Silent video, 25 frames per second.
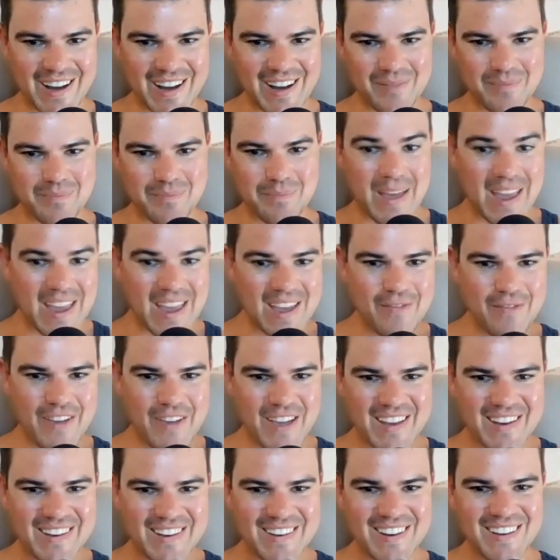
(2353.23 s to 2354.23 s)

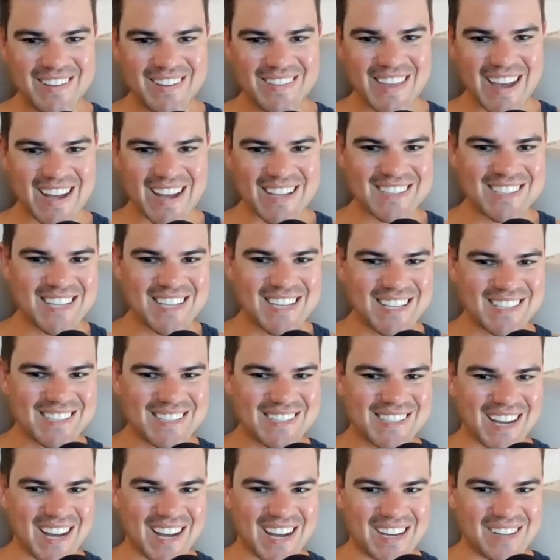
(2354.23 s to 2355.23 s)
maven. That's
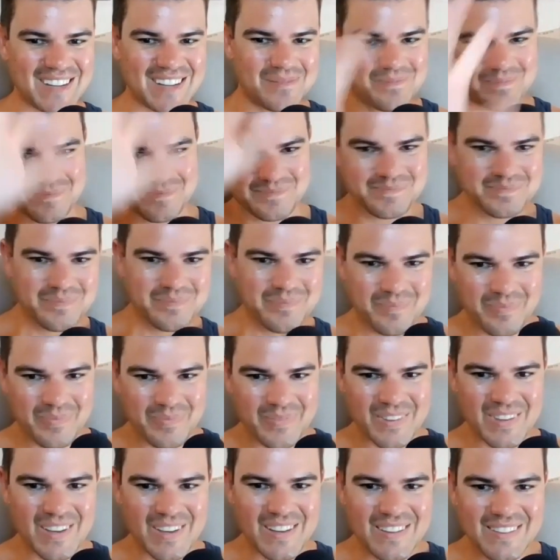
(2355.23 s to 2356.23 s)
his
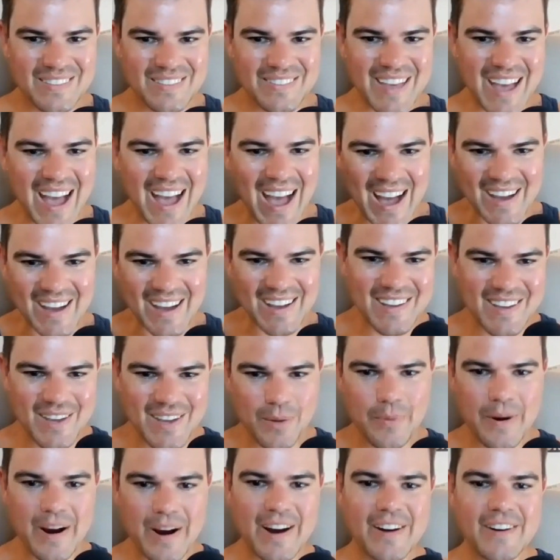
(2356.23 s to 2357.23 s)
the hat
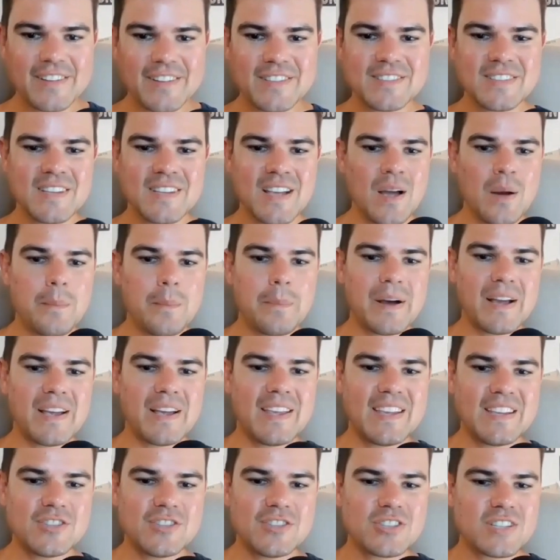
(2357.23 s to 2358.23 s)
he wears,
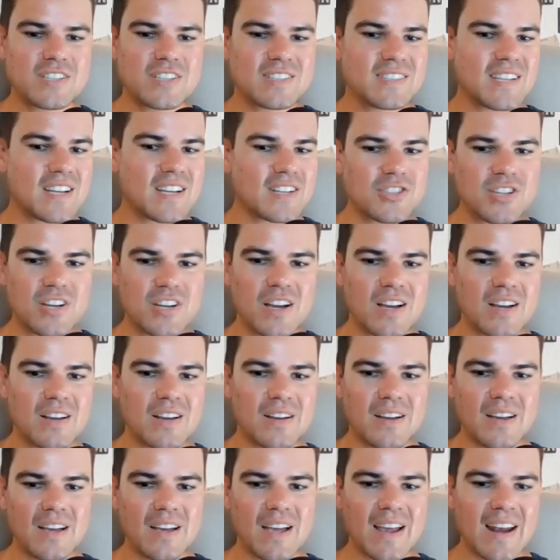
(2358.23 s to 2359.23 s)
but he's just such
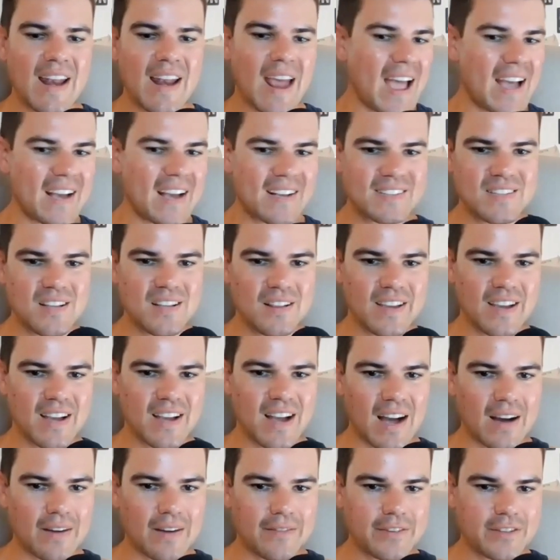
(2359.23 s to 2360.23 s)
an
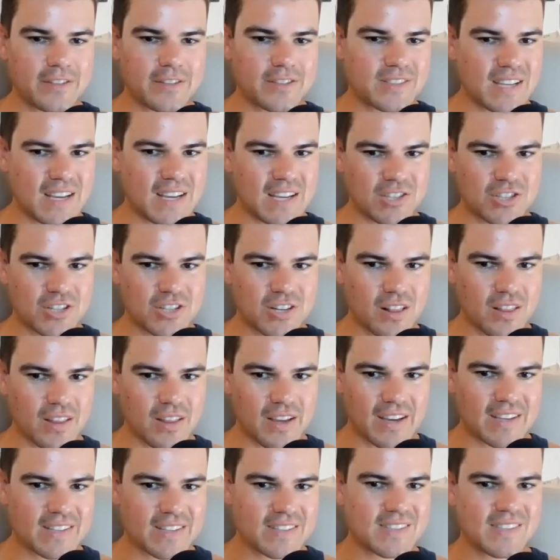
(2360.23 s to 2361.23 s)
excellent
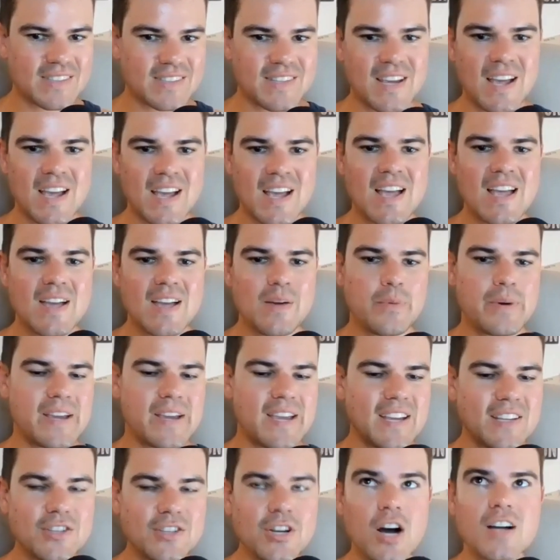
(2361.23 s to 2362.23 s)
conversationalist.
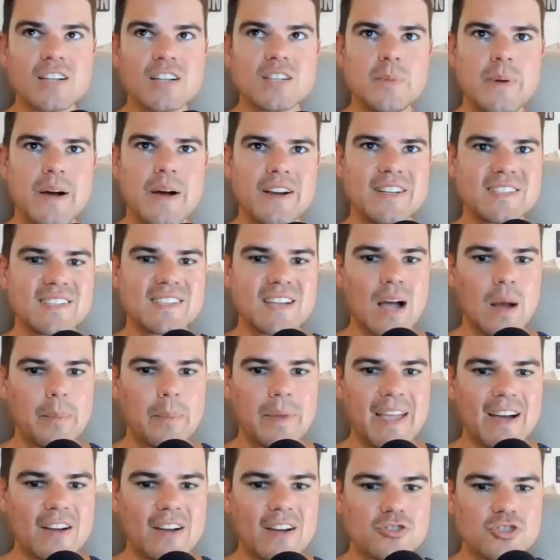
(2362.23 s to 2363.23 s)
He talked about his
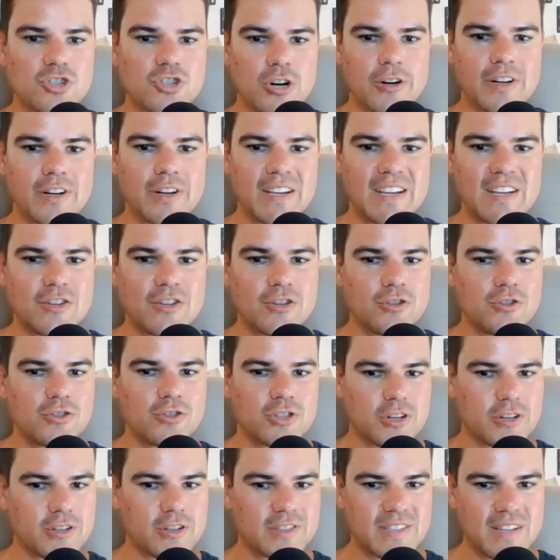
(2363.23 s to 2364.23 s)
coming out journey in New
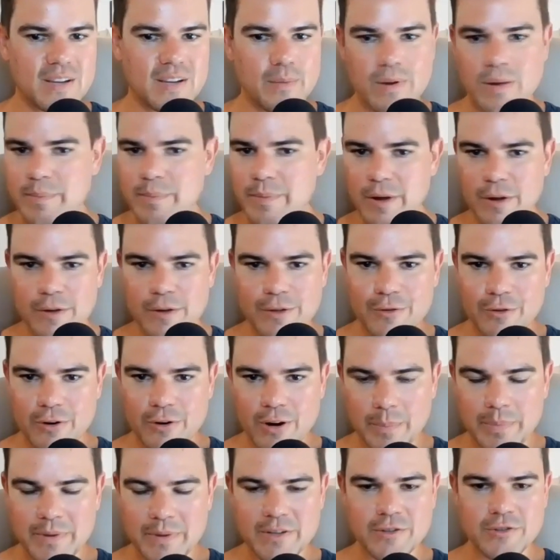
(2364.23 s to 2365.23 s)
Jersey. We both
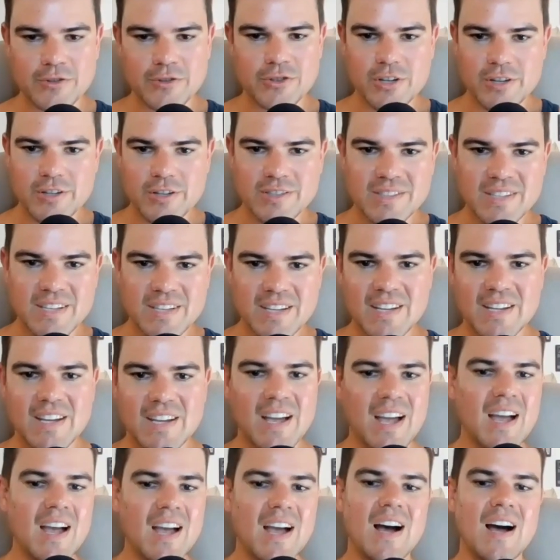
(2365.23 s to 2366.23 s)
grew up in New
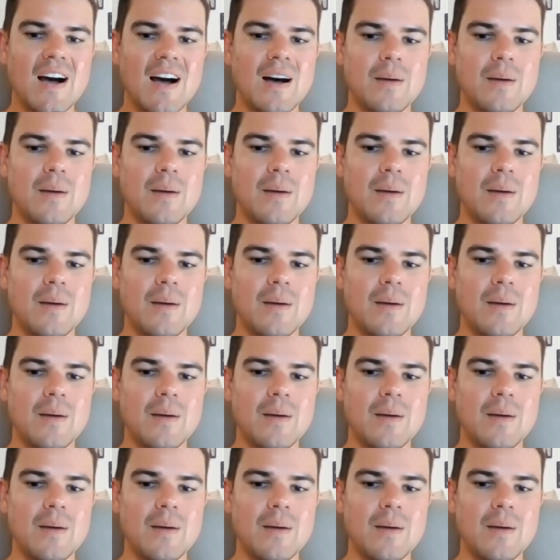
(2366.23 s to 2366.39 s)
Jersey.